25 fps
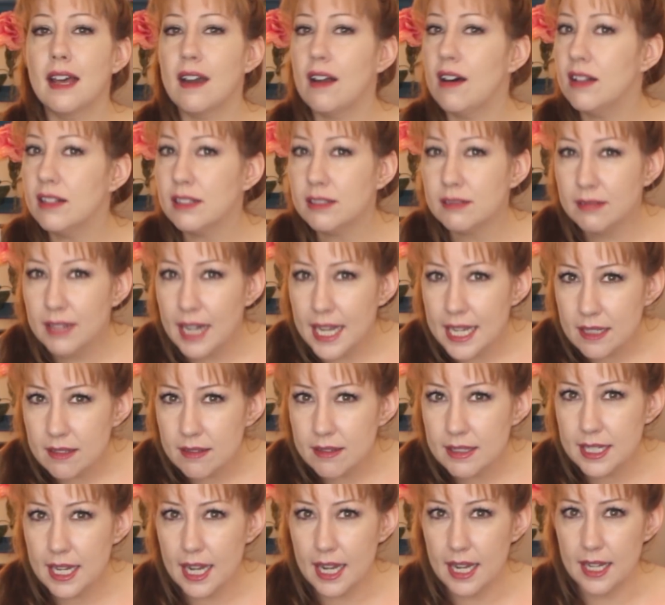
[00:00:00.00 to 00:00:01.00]
that all
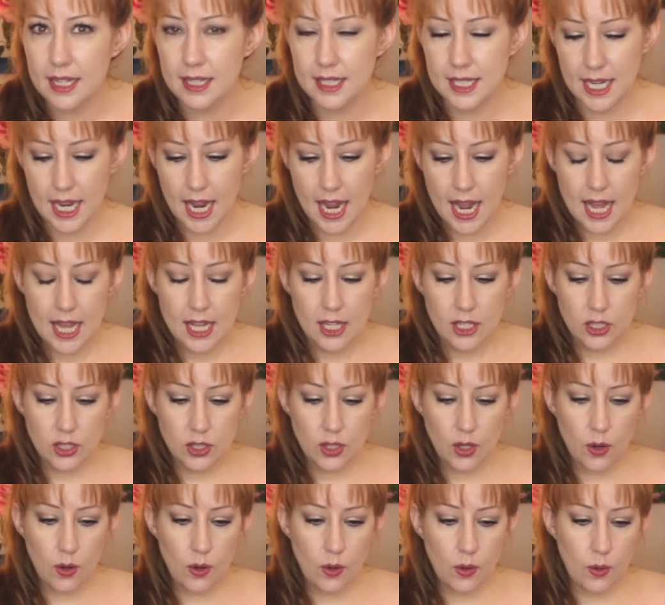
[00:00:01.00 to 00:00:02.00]
around us.
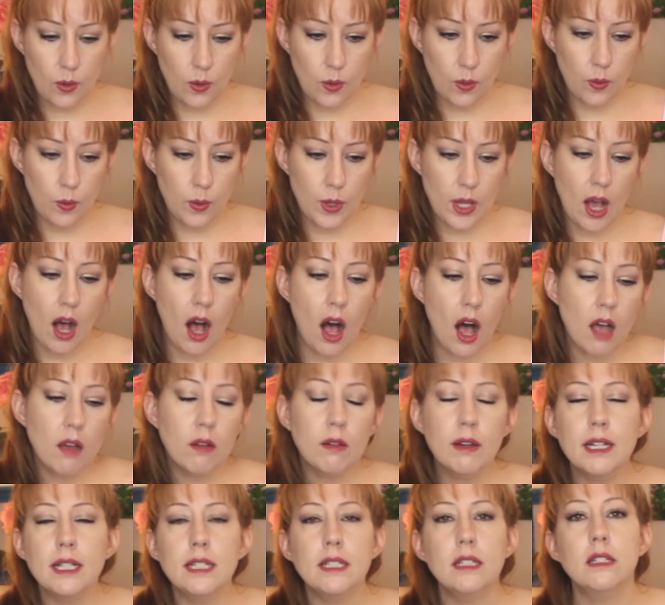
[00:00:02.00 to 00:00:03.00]
So we
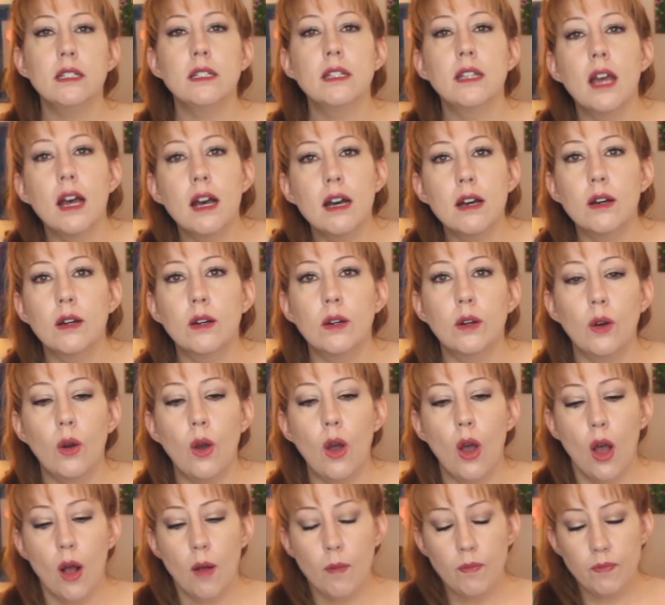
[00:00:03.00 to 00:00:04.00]
already know